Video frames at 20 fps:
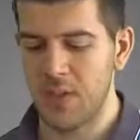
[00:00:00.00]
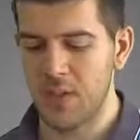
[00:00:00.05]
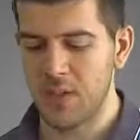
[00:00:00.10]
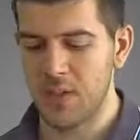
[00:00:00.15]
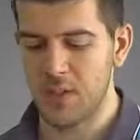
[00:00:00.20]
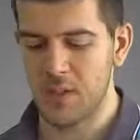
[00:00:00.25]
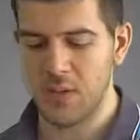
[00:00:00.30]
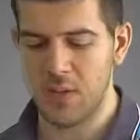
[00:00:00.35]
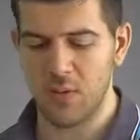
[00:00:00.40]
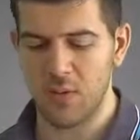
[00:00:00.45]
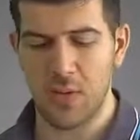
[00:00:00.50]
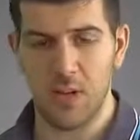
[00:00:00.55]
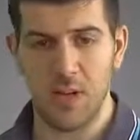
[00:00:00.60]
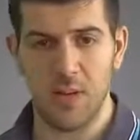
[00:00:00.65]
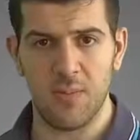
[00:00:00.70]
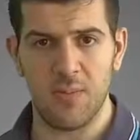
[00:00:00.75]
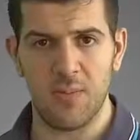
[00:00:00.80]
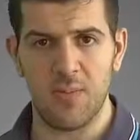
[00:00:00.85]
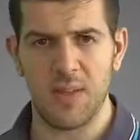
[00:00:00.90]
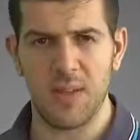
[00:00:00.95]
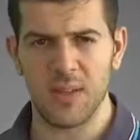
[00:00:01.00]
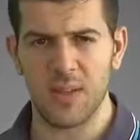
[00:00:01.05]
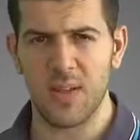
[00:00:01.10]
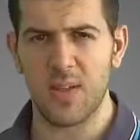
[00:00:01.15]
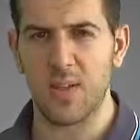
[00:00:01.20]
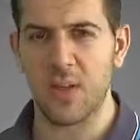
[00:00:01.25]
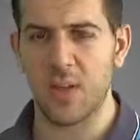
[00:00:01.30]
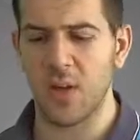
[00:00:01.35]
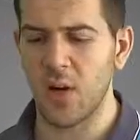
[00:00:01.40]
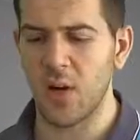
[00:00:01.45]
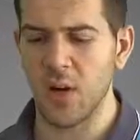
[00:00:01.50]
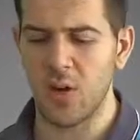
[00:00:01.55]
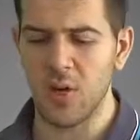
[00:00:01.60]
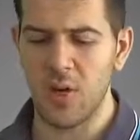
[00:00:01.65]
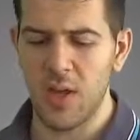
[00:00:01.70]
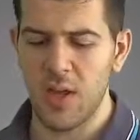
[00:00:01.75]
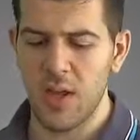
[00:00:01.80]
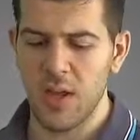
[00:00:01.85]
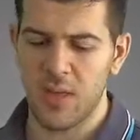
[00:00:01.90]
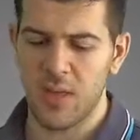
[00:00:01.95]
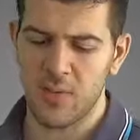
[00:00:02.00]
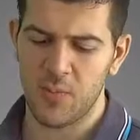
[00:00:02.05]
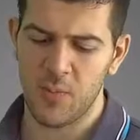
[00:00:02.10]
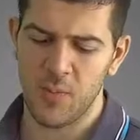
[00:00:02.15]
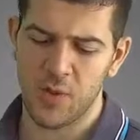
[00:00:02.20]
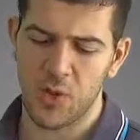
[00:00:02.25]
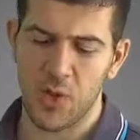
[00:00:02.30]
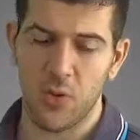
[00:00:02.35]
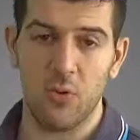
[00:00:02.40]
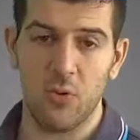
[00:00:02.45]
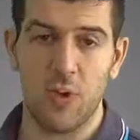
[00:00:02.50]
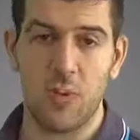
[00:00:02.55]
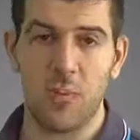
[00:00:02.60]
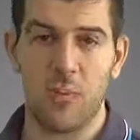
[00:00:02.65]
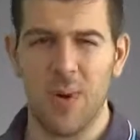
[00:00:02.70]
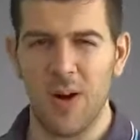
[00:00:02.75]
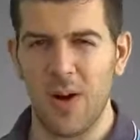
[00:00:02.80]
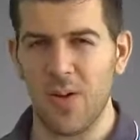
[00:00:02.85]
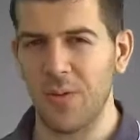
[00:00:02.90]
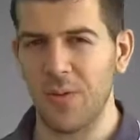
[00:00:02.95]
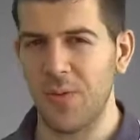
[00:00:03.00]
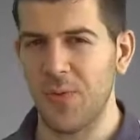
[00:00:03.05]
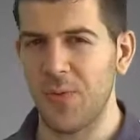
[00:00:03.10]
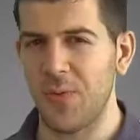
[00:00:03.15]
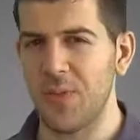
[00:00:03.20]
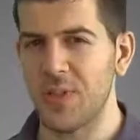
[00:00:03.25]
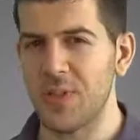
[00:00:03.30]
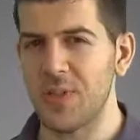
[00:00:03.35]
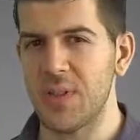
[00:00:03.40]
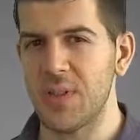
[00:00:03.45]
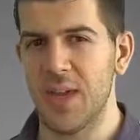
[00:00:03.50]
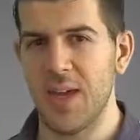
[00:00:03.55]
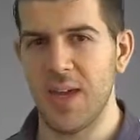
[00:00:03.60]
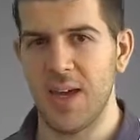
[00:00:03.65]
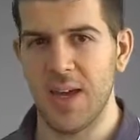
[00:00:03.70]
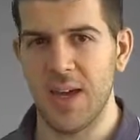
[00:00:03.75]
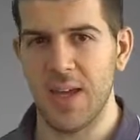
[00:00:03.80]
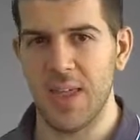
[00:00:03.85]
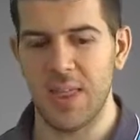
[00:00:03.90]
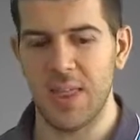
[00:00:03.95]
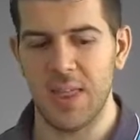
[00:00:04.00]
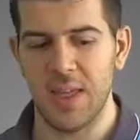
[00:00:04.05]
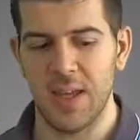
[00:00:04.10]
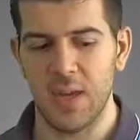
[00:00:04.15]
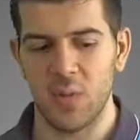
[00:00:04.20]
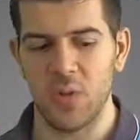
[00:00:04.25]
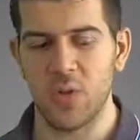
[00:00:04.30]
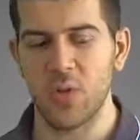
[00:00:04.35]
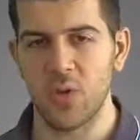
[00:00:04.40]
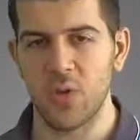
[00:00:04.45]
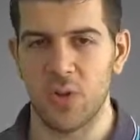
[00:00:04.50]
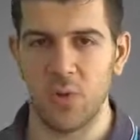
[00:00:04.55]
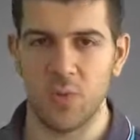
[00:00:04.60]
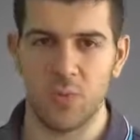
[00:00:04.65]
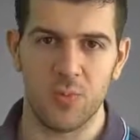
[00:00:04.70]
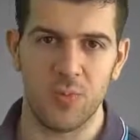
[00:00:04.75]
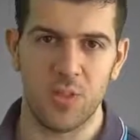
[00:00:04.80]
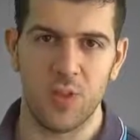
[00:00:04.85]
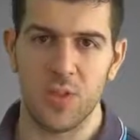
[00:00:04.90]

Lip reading: So let's give it a go. Let me show you the powder first, and then we shall